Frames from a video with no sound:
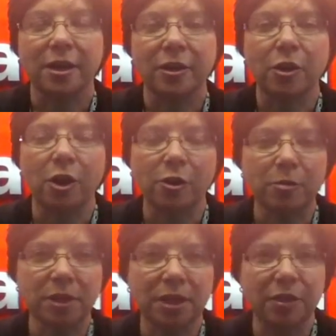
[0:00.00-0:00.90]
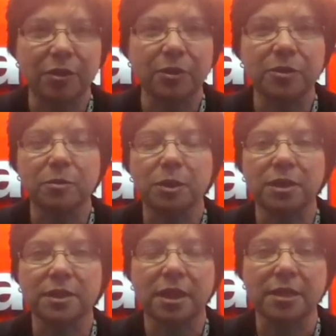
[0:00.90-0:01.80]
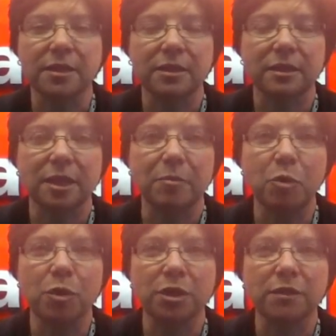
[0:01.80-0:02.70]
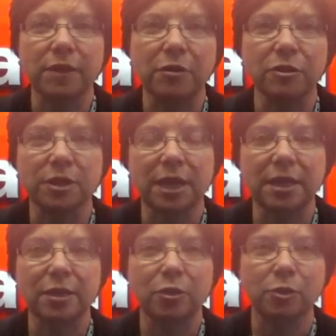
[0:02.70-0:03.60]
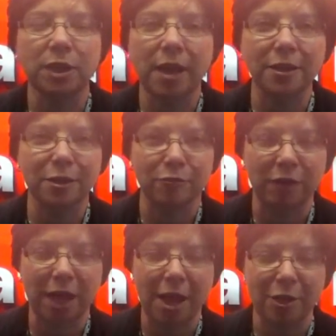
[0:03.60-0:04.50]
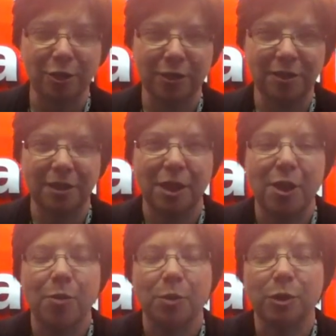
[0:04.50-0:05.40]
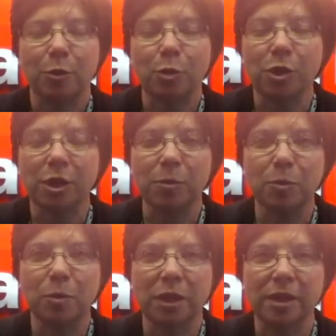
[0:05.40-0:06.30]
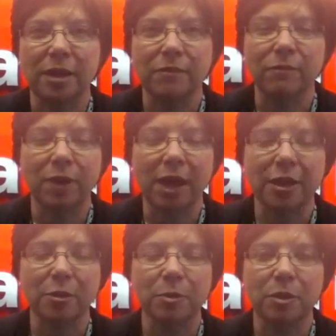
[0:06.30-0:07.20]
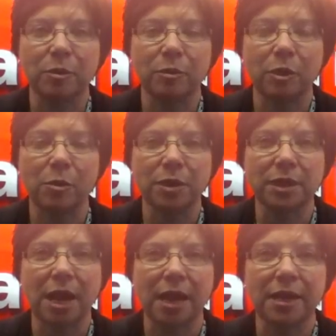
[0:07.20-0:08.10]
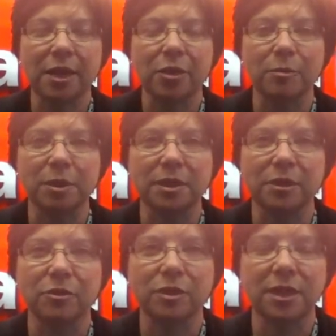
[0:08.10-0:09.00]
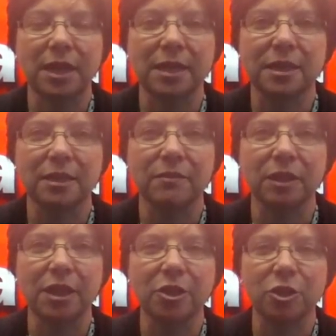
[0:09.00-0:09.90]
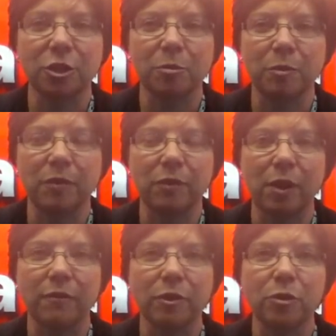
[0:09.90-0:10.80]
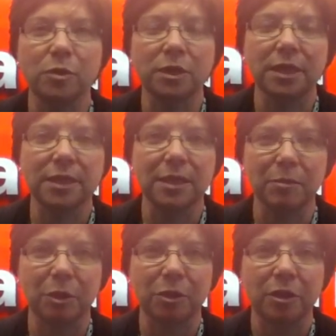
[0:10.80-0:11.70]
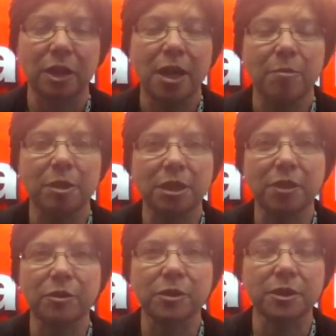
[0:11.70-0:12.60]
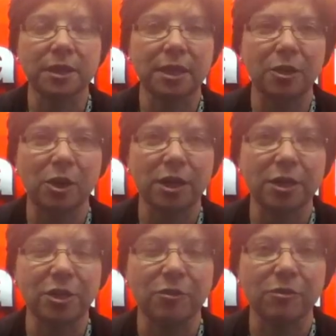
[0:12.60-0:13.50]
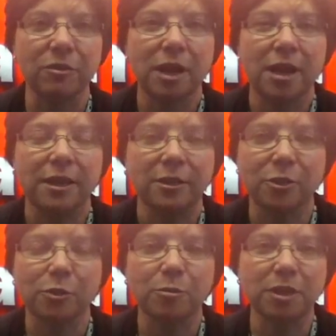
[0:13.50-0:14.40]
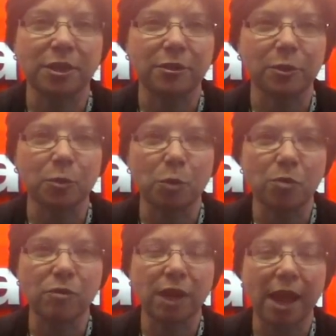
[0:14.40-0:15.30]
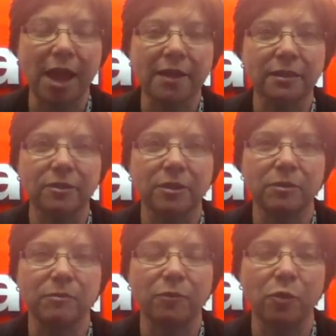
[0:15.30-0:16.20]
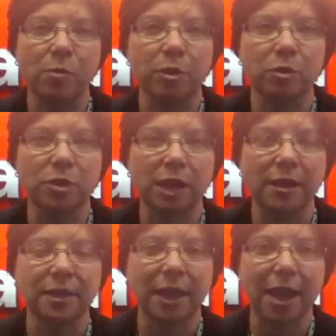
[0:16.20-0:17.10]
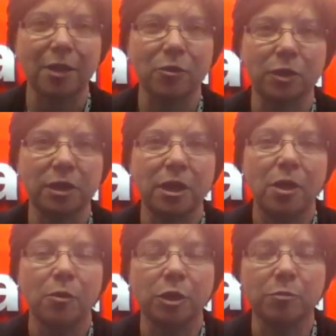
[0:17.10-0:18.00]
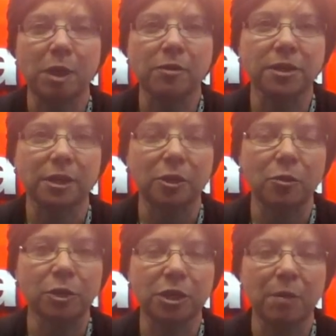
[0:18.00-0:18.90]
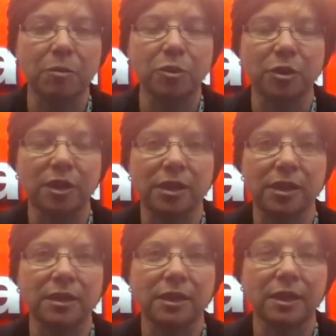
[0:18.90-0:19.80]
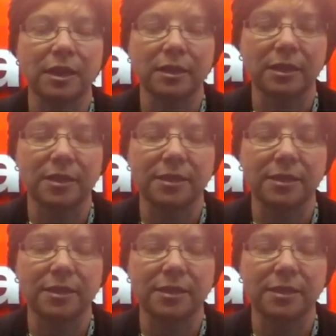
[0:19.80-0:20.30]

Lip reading: your hearth materials. We discussed the importance of understanding eutectic reactions. When you're working in vacuum and you're going to high heat, you must understand the relationship. If you have two dissimilar materials sitting on each other, that certain materials will react to form a eutectic alloy, which melts at a lower temperature than the